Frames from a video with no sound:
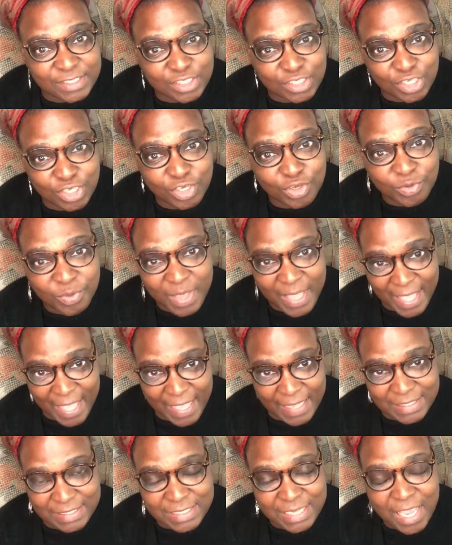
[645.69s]
to
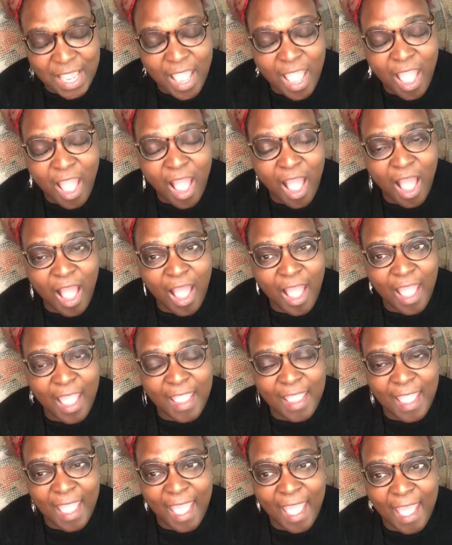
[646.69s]
it.
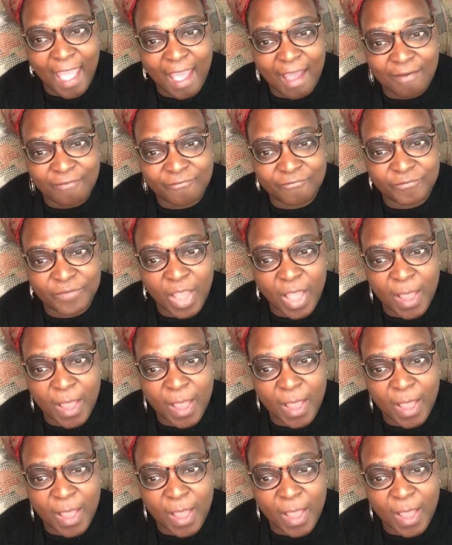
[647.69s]
I have